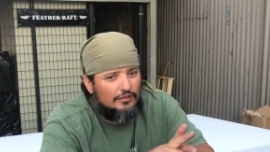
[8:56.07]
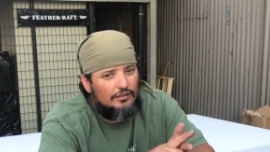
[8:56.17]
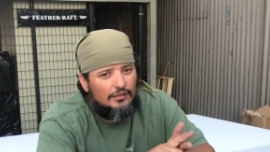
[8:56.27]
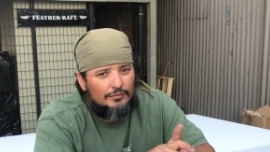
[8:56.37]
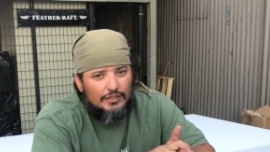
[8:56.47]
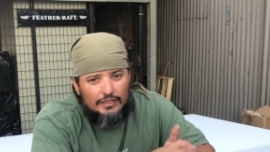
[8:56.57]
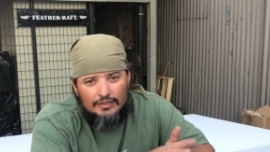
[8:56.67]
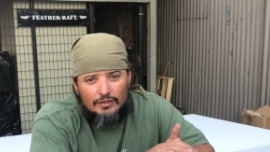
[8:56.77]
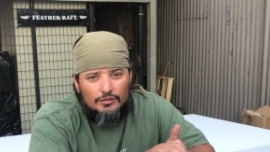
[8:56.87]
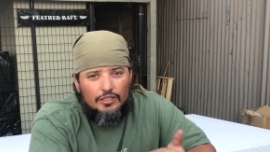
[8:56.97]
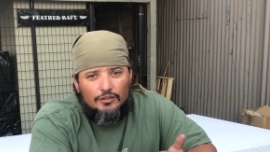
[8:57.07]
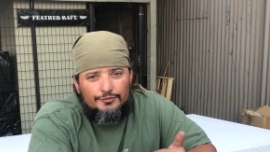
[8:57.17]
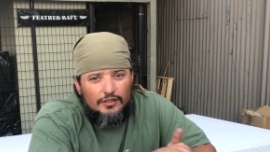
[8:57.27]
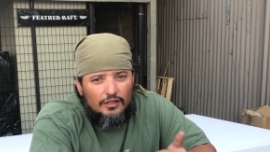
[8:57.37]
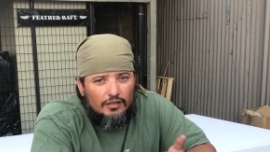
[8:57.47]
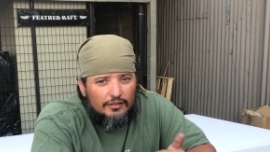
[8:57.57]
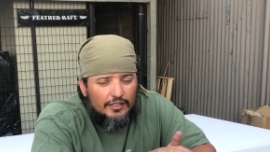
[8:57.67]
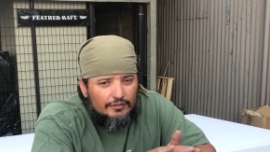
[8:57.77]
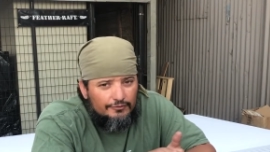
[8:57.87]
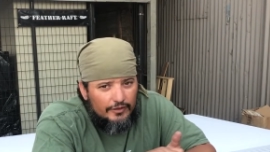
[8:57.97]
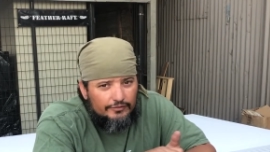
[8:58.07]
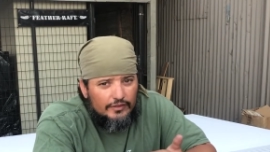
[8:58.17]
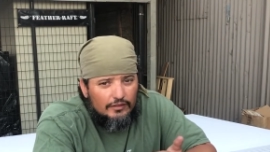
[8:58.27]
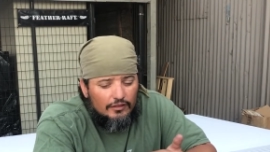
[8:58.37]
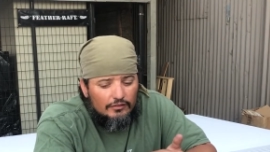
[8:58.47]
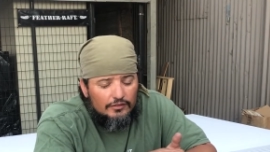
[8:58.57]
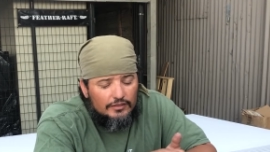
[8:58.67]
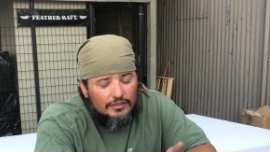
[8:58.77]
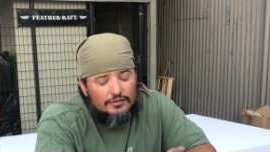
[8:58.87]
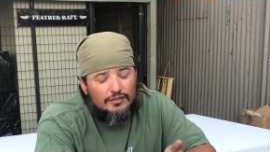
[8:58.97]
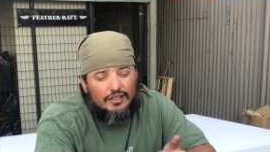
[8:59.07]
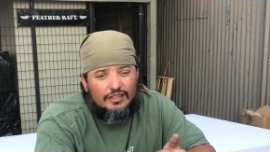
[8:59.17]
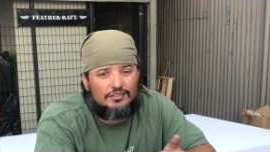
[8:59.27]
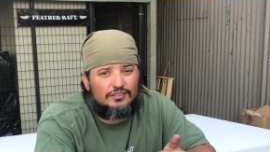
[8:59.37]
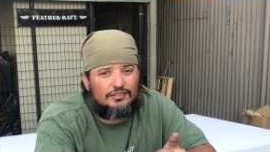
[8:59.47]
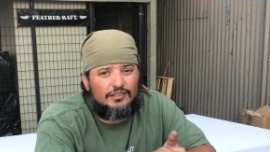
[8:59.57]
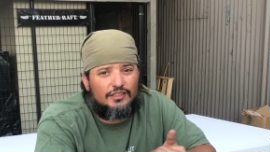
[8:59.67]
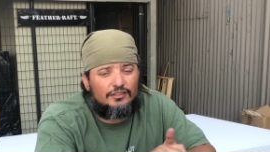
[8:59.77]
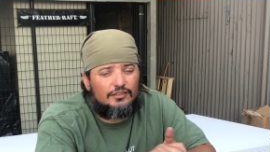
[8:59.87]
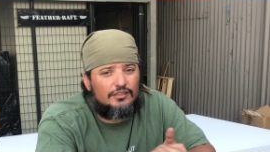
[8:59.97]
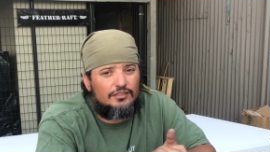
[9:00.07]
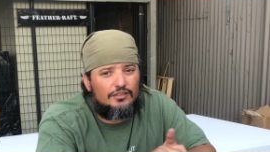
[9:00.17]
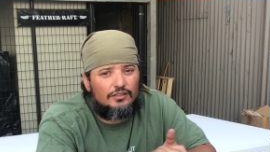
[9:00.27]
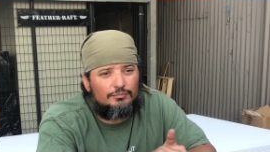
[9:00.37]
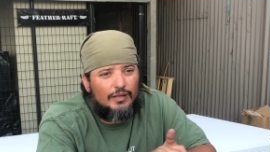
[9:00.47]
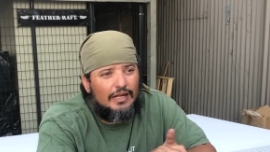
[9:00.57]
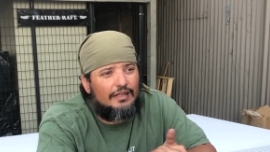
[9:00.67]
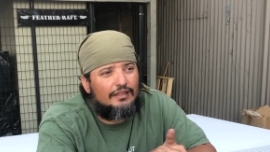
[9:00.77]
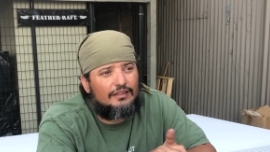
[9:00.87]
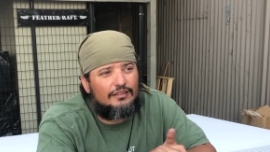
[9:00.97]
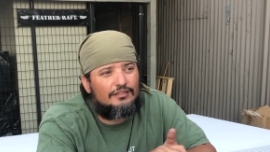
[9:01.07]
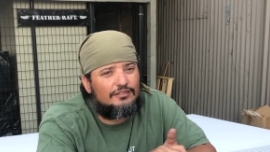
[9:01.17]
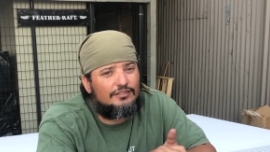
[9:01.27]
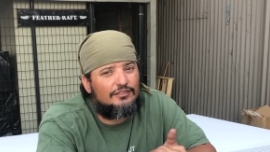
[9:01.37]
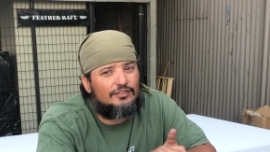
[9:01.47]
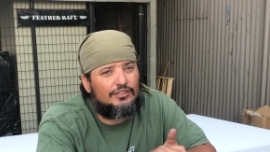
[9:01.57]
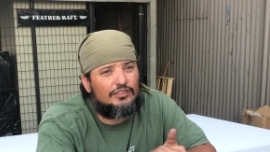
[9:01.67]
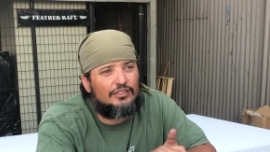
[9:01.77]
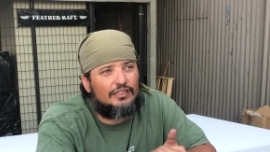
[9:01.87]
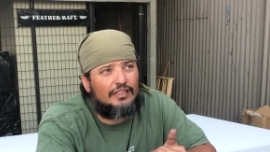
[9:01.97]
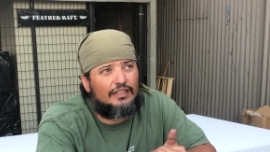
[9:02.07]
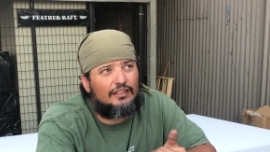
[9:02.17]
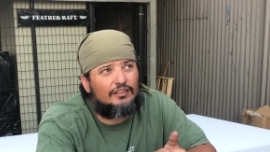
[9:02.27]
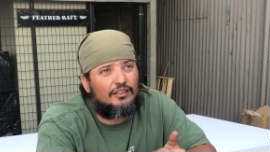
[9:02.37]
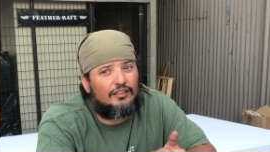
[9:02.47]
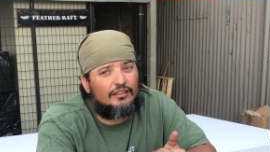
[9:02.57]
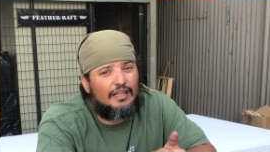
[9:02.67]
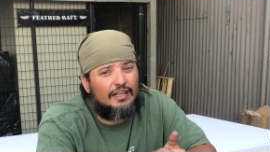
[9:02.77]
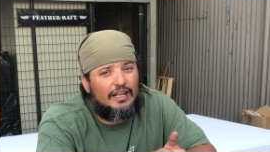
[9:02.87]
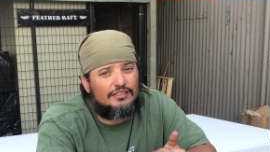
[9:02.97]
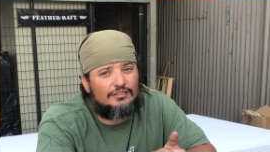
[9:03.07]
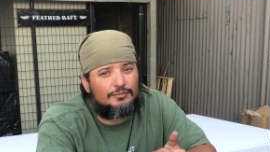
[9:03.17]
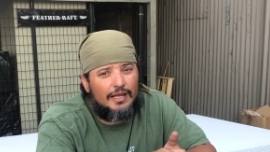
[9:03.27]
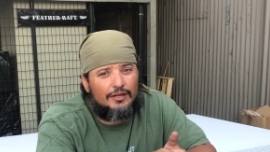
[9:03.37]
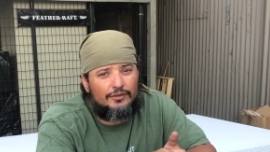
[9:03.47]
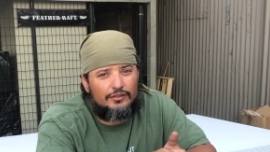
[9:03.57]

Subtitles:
I'm gonna let that one go for $150. That is an excellent deal, because you can buy, you're looking at a lead acid battery in the